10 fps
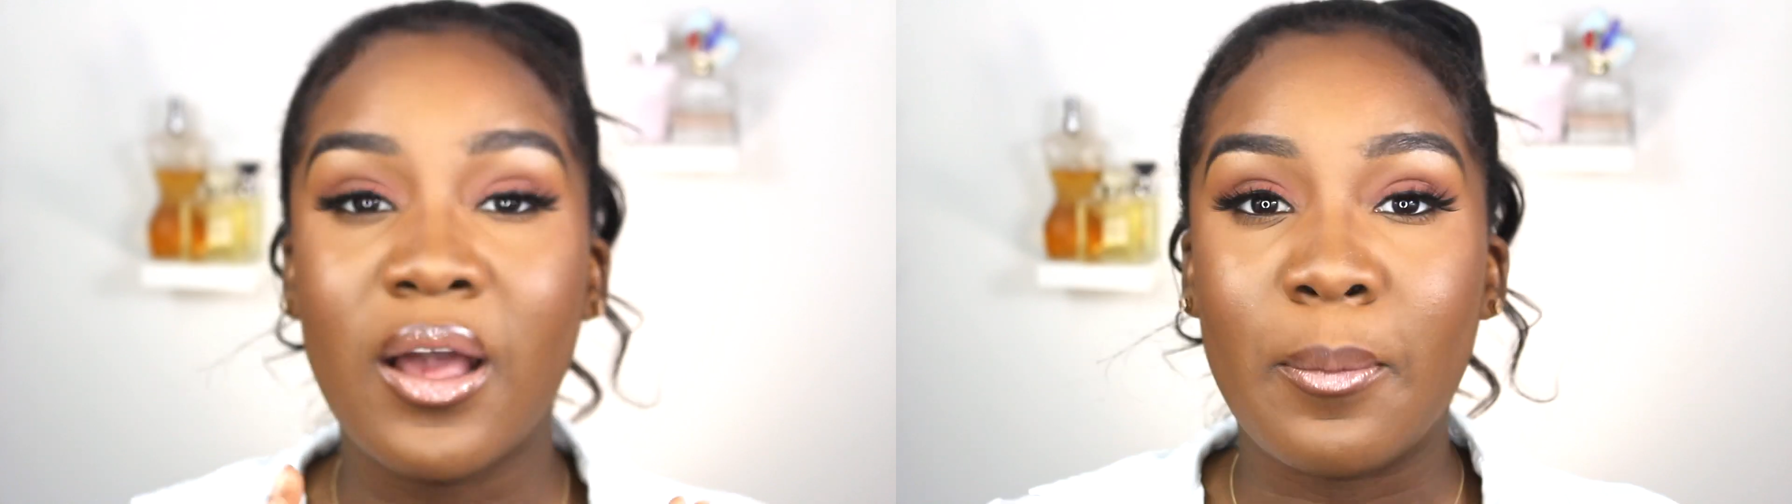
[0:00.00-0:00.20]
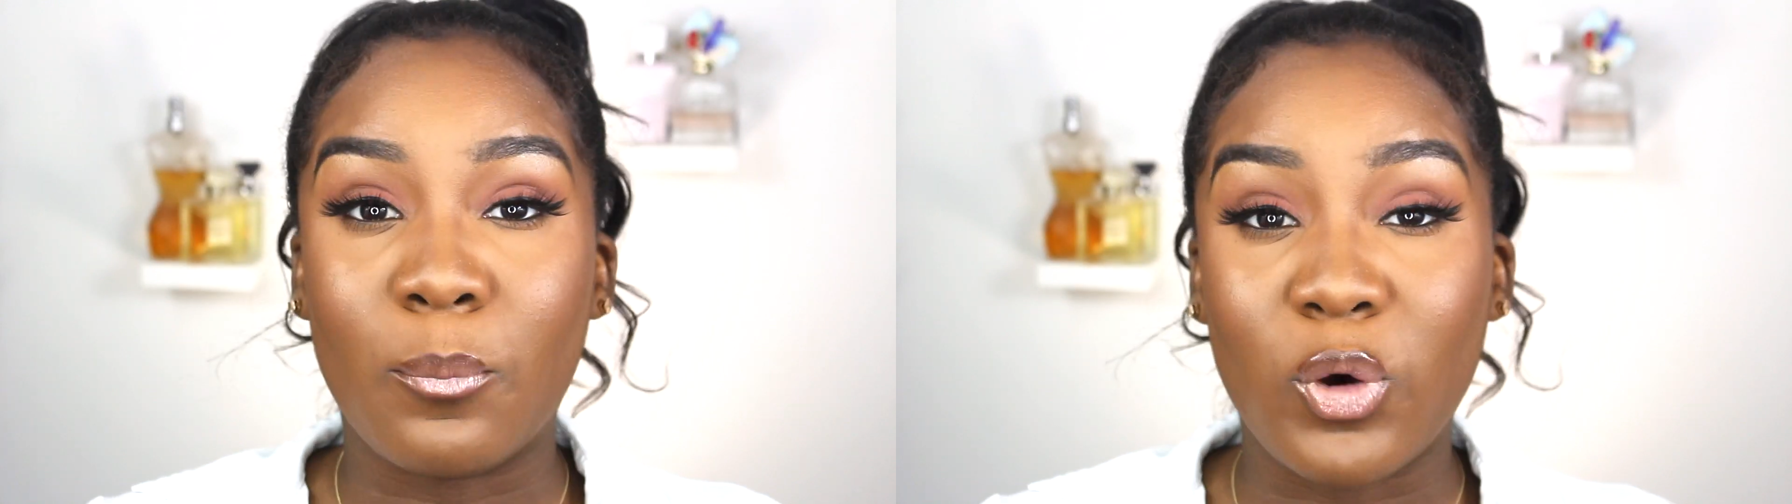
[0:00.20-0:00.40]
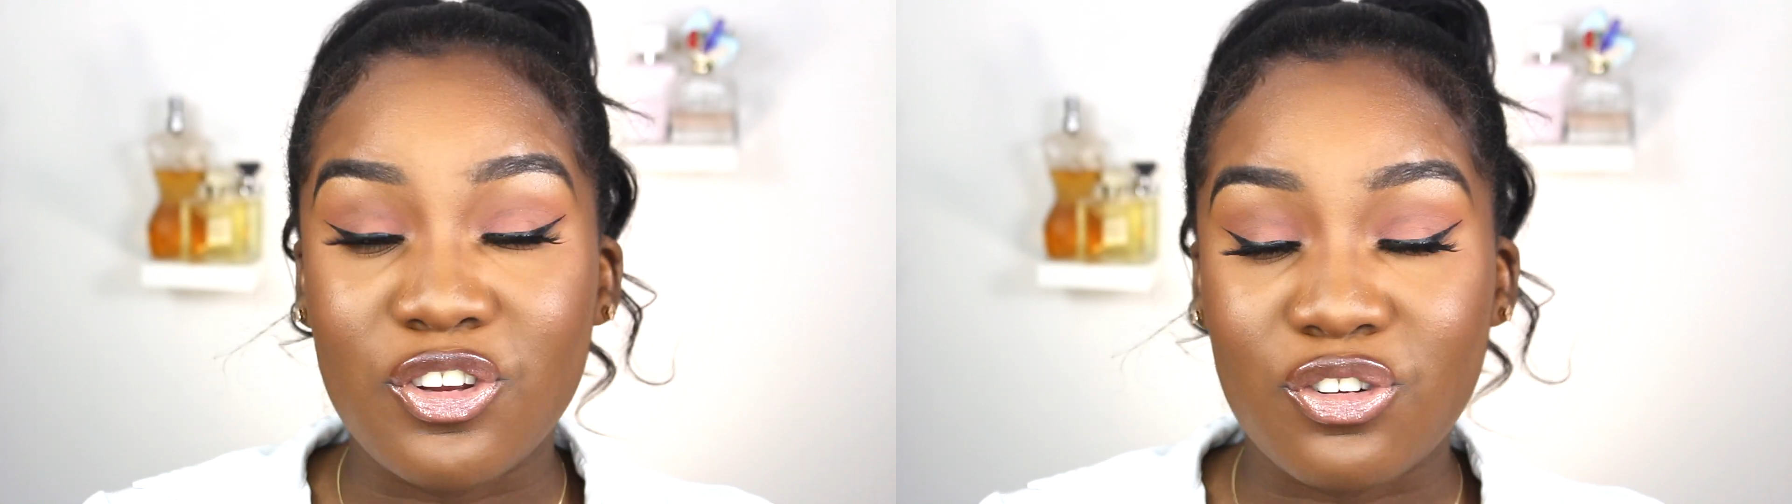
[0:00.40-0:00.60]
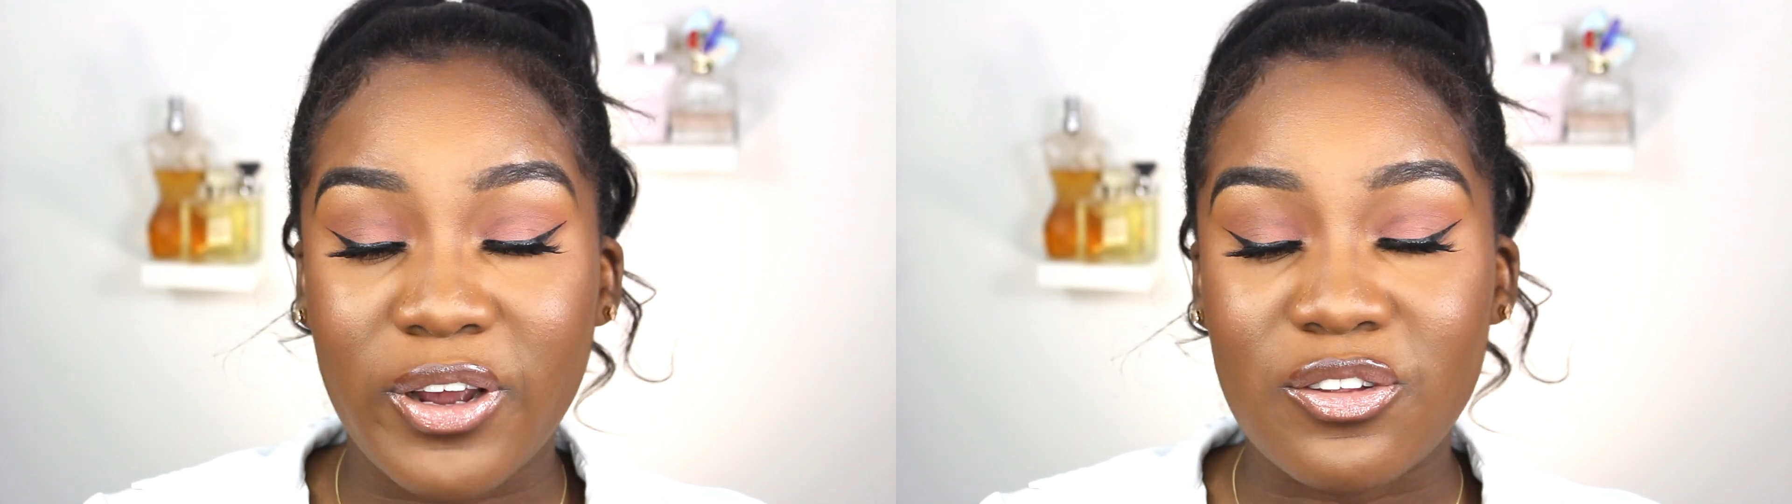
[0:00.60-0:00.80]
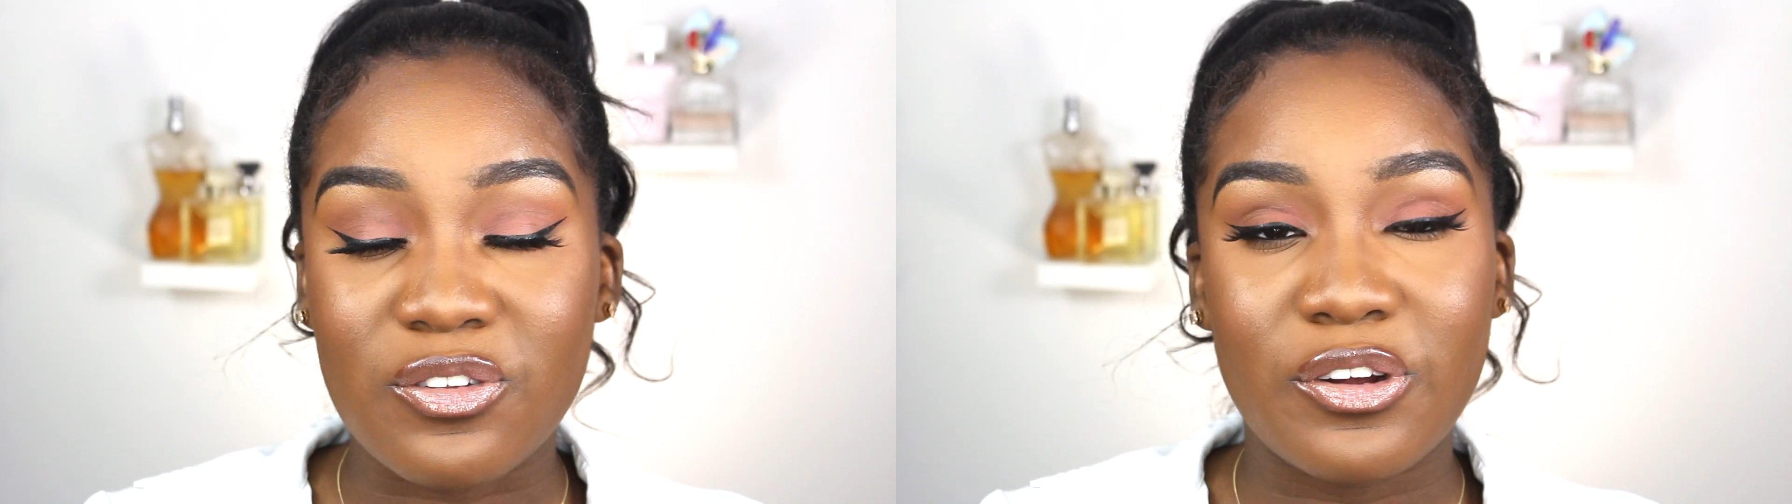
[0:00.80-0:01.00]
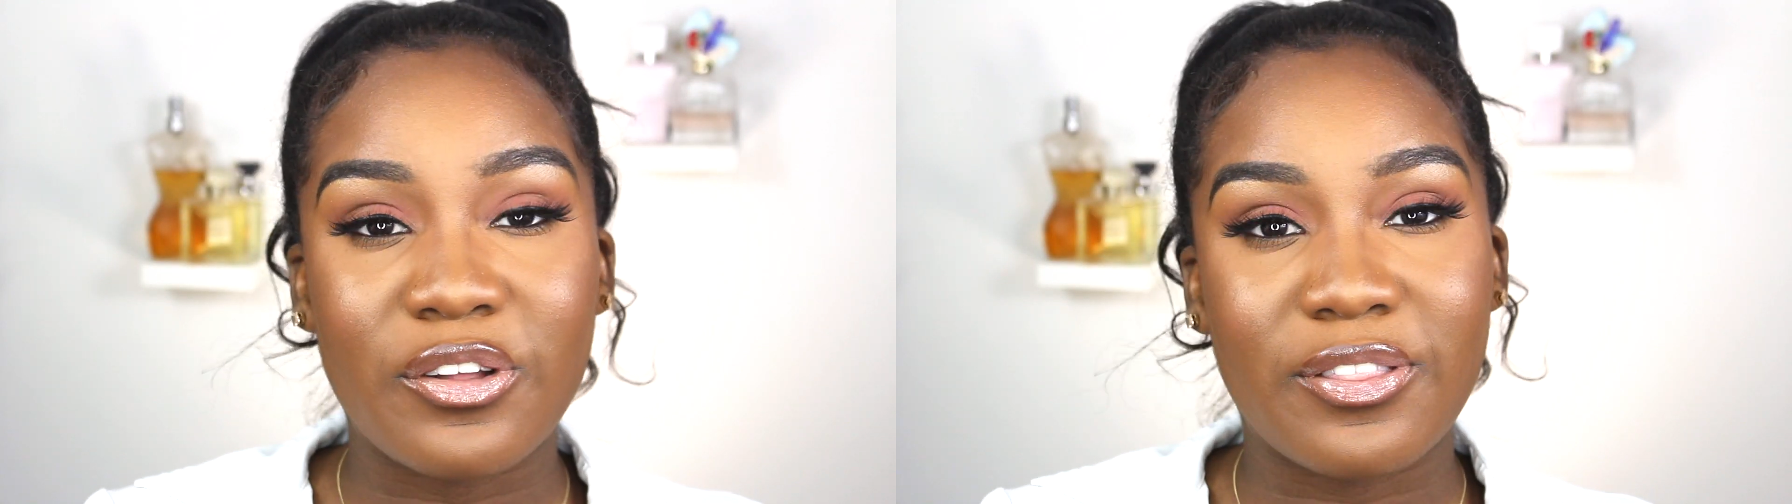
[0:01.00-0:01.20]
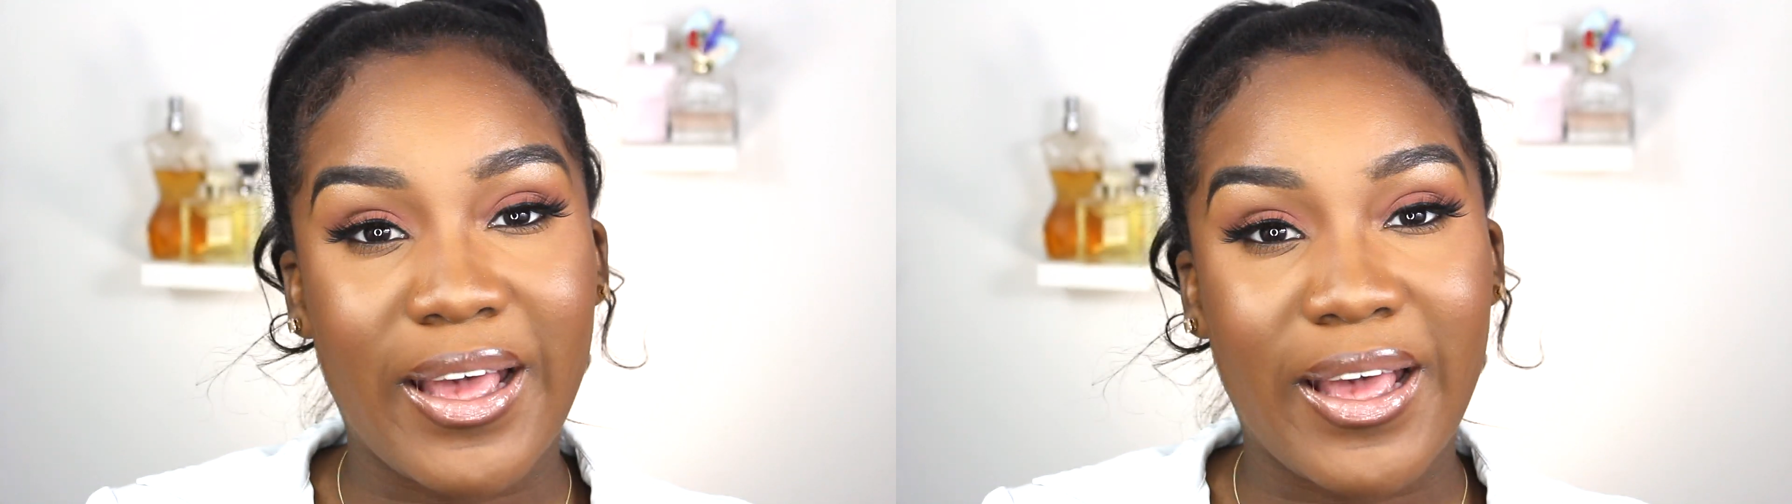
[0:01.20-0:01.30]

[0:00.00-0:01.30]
moisturizer